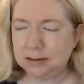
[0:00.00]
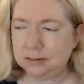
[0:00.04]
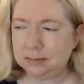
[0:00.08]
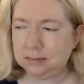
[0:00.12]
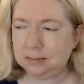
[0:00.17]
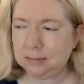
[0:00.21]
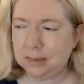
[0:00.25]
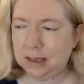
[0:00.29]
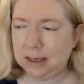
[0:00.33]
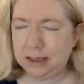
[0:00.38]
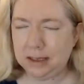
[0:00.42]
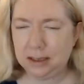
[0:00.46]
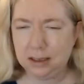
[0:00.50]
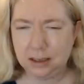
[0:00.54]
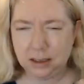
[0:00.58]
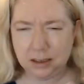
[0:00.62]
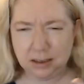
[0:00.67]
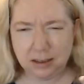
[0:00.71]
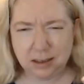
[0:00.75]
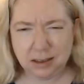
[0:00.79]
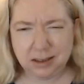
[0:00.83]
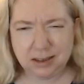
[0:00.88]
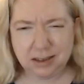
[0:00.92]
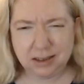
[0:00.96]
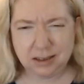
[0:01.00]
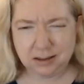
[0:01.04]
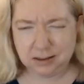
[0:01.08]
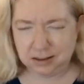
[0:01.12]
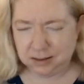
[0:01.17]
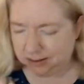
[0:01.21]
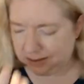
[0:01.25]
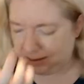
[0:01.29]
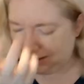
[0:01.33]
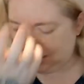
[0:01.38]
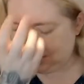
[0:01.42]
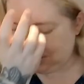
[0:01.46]

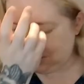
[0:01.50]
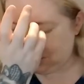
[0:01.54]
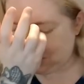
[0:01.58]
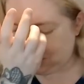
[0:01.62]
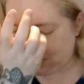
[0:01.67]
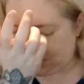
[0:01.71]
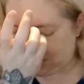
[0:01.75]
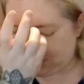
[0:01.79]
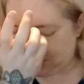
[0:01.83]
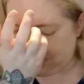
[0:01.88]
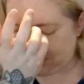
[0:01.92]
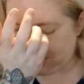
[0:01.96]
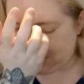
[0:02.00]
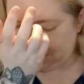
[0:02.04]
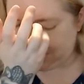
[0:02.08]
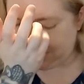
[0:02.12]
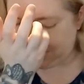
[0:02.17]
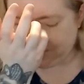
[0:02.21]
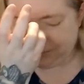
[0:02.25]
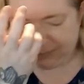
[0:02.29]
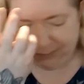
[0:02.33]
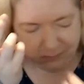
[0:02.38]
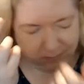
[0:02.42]
It's interesting.